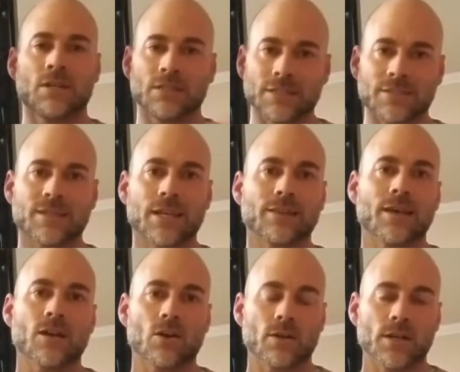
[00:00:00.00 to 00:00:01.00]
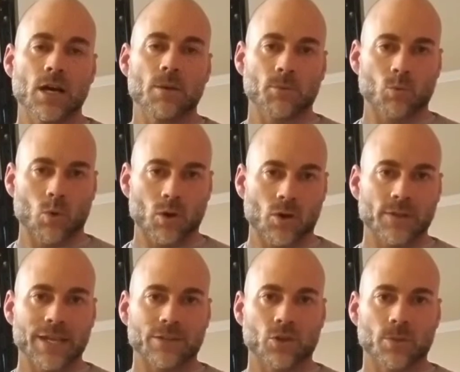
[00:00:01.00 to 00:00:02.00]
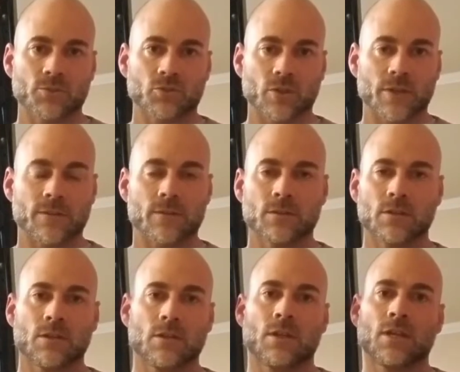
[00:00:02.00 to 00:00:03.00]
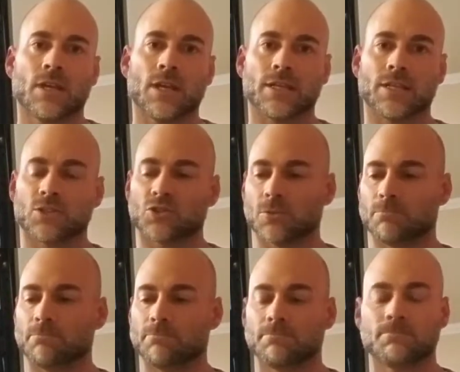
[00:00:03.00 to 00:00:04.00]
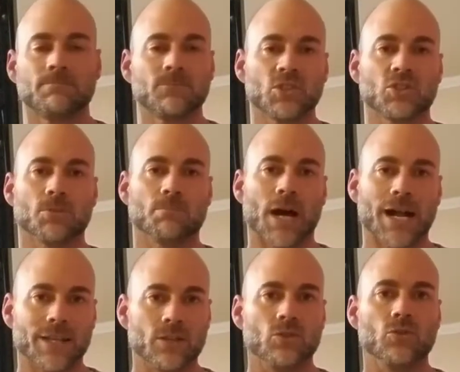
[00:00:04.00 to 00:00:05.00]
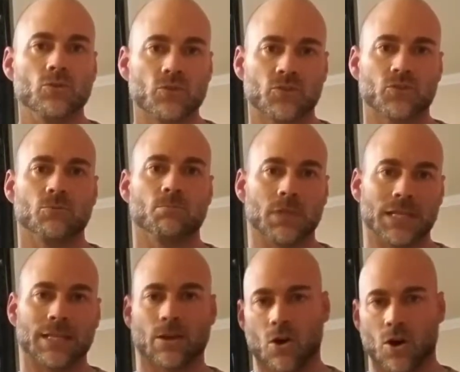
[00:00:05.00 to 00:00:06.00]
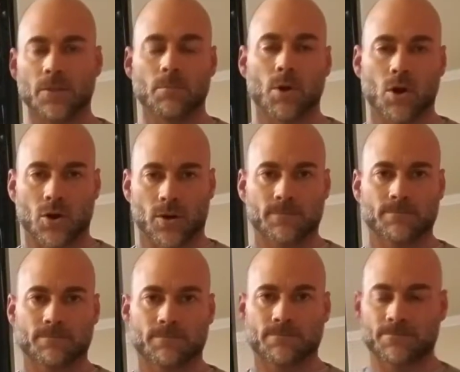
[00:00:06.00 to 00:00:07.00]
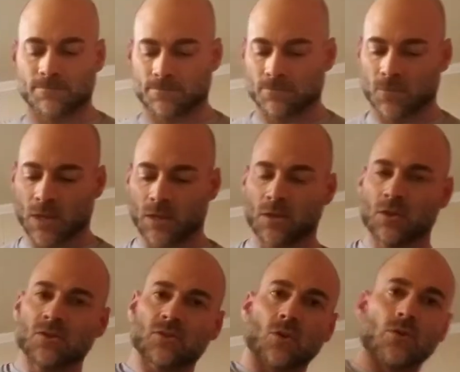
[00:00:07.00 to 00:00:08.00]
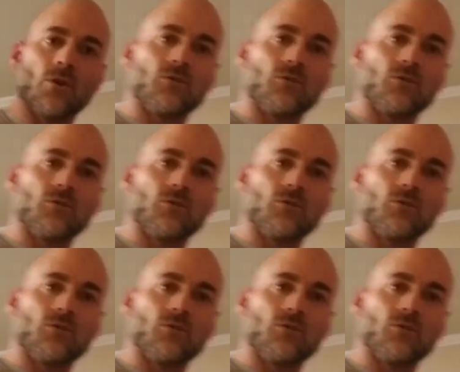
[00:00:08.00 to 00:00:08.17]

let's take that on up and work on that grip strength and get your body used to being on the bar. So those